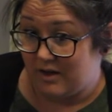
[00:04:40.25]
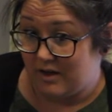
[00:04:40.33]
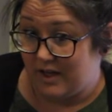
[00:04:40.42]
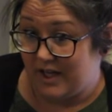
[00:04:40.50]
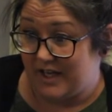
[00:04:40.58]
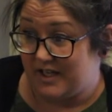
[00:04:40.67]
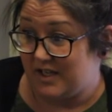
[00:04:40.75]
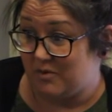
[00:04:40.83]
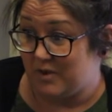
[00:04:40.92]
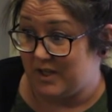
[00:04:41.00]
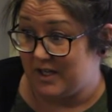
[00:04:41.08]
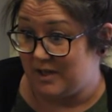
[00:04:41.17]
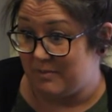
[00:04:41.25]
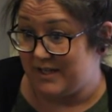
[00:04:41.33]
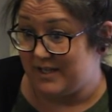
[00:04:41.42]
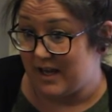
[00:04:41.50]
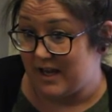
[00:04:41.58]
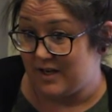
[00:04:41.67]
He did what needed to be
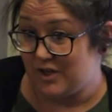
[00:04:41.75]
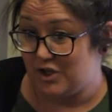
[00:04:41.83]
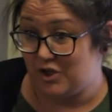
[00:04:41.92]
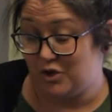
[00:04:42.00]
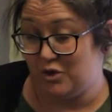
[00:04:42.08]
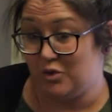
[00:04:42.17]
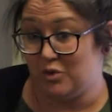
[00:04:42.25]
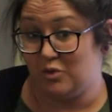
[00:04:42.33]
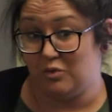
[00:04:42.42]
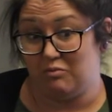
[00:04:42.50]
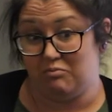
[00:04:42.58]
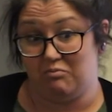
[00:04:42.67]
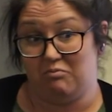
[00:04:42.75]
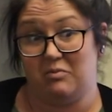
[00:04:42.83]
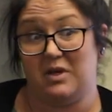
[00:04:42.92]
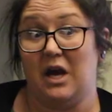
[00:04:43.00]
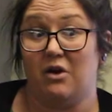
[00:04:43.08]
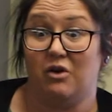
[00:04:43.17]
done to
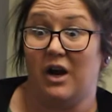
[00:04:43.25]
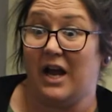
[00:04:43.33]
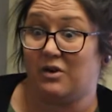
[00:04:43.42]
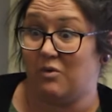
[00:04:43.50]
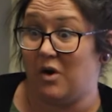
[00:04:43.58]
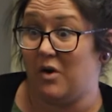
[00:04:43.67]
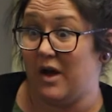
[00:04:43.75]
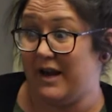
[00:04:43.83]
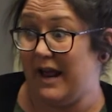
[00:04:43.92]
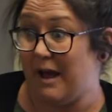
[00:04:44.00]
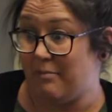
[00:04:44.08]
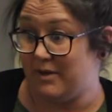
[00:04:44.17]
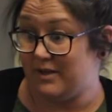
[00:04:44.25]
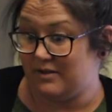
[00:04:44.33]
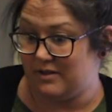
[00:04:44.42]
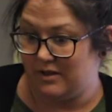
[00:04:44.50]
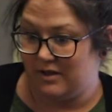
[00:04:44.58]
counteract what had happened.